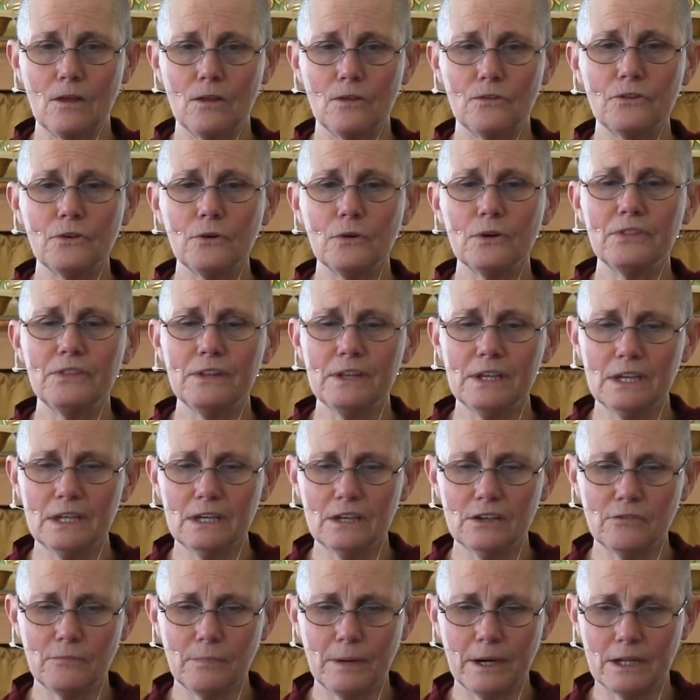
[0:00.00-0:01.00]
So at the
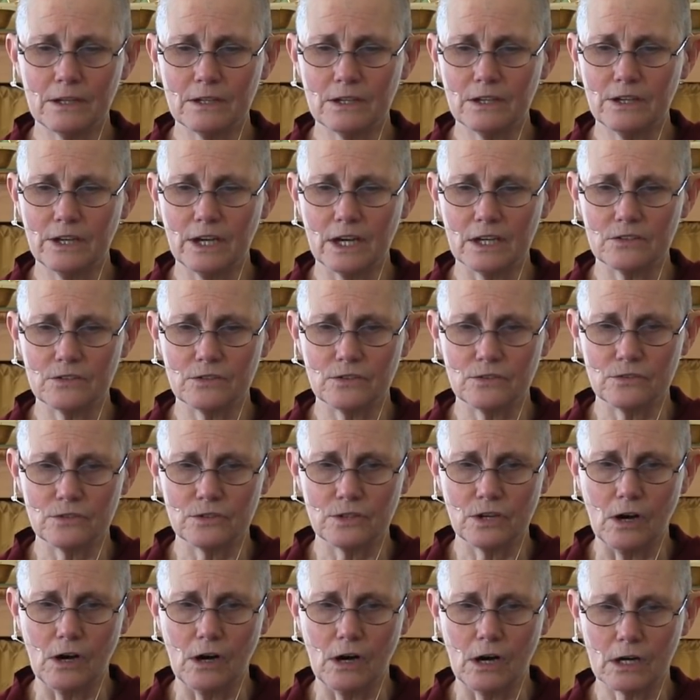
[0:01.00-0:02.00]
end of Palden Gyatso's
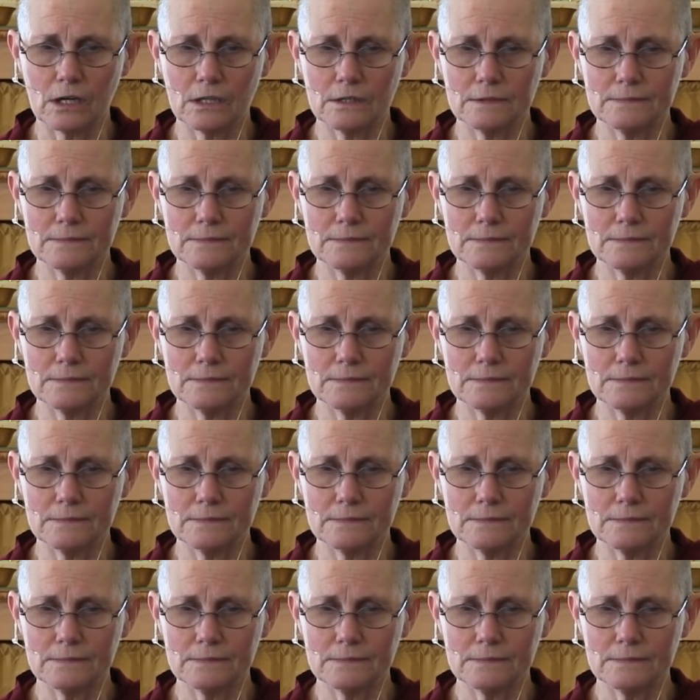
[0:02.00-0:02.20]
talk,